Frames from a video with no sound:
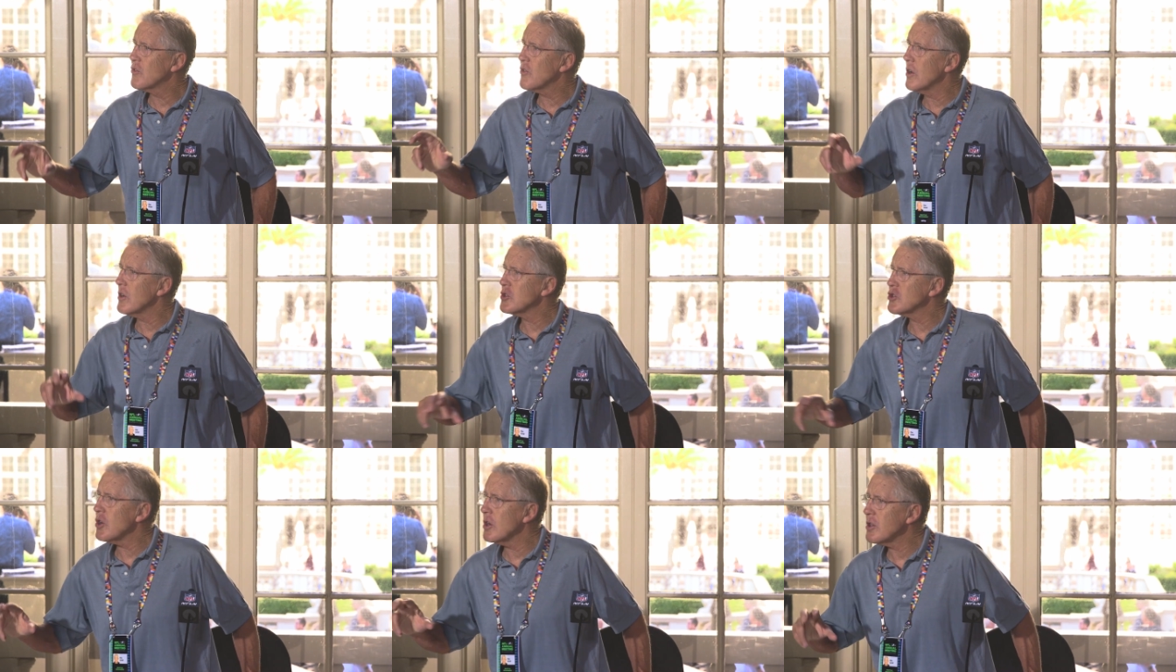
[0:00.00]

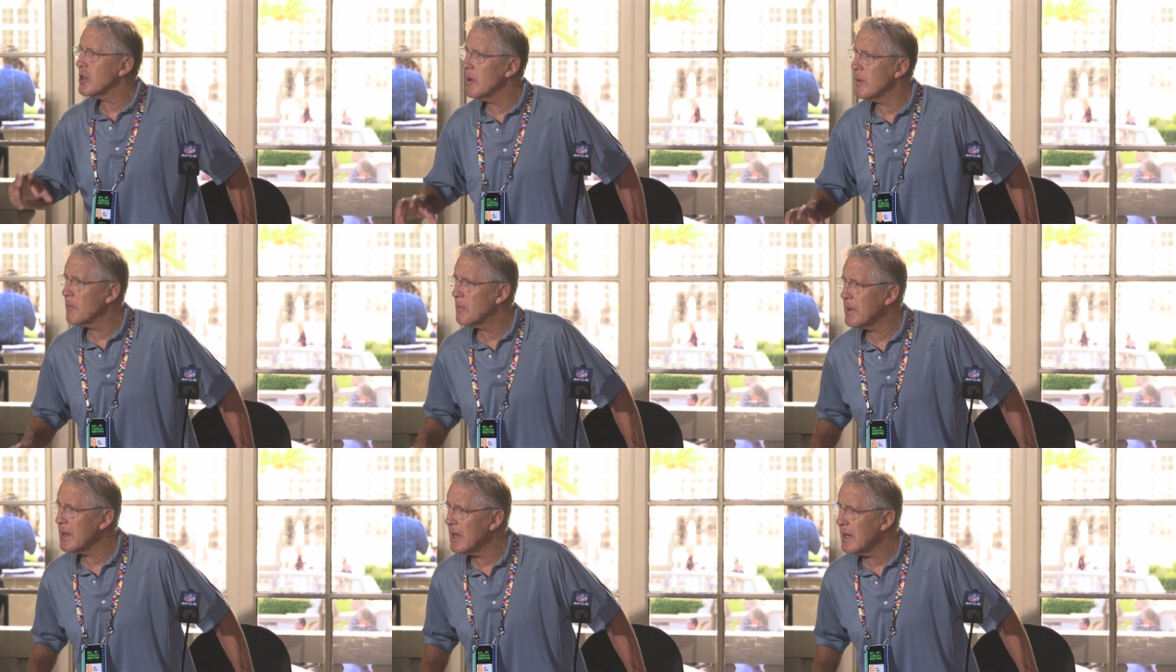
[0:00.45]

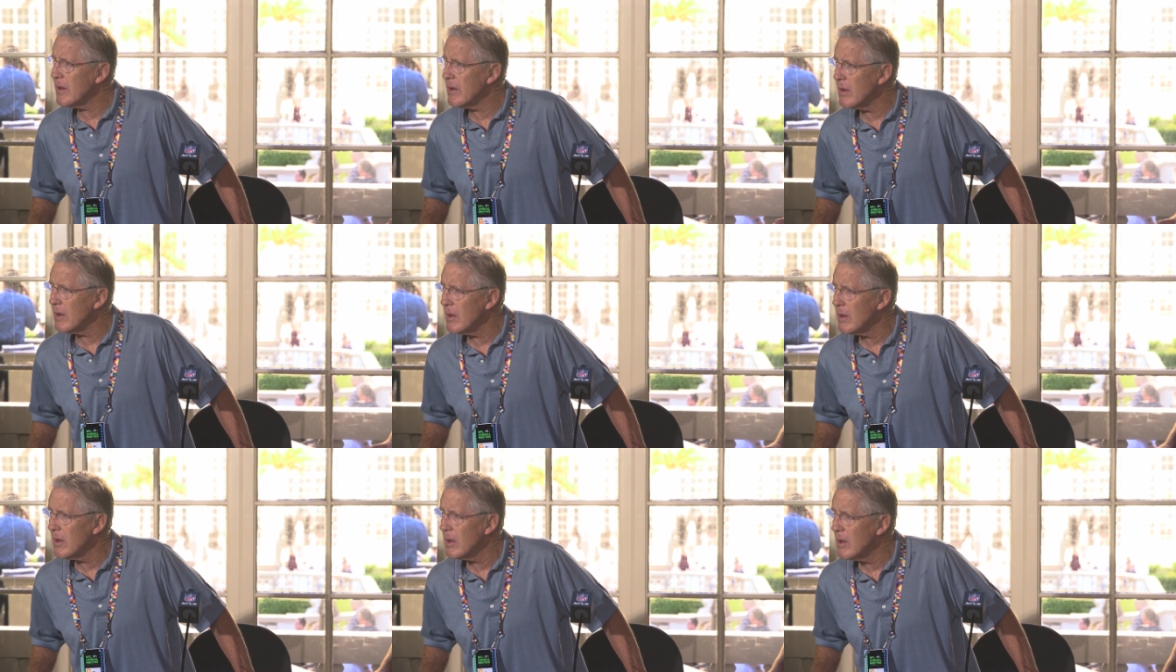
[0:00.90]

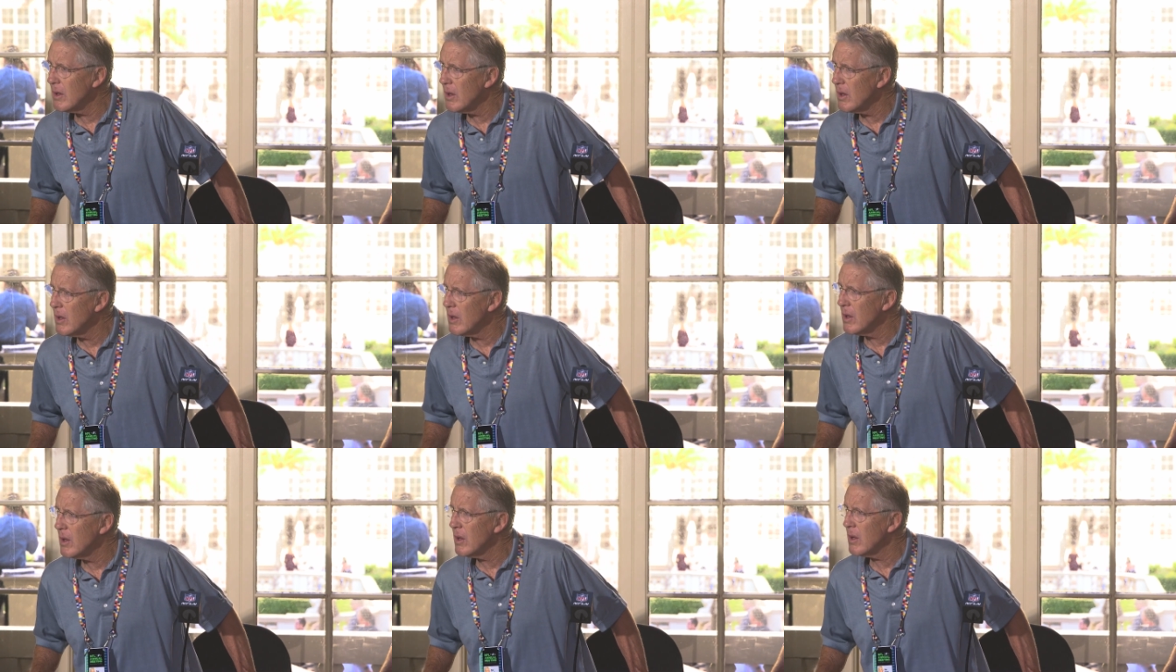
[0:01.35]
when Russ
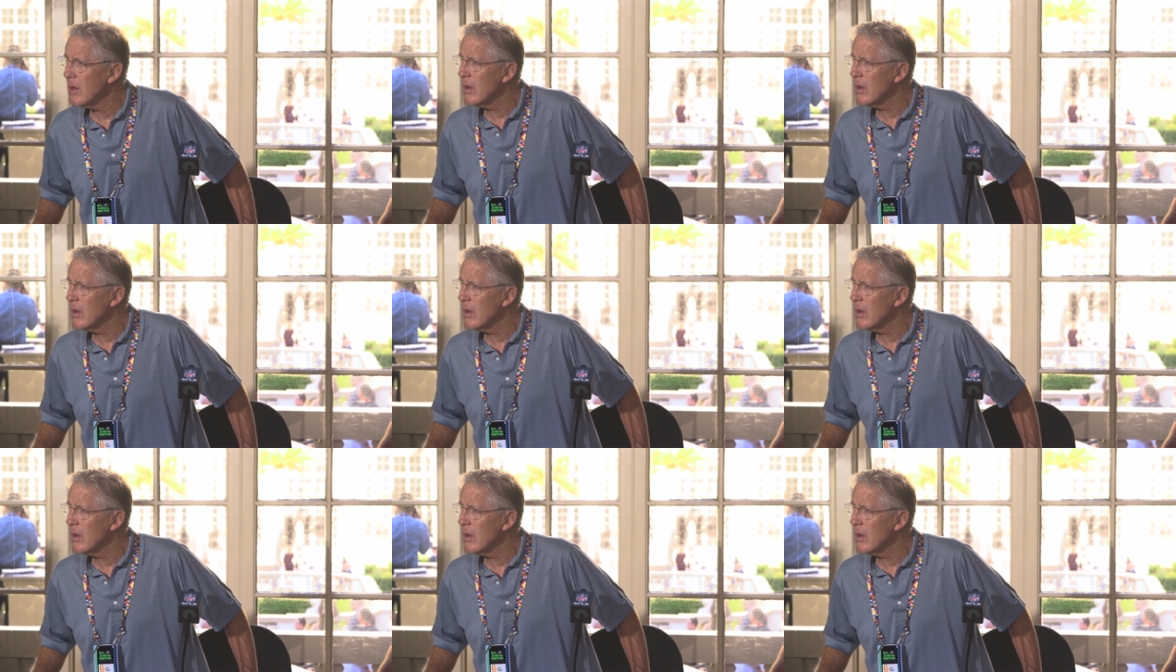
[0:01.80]
comes to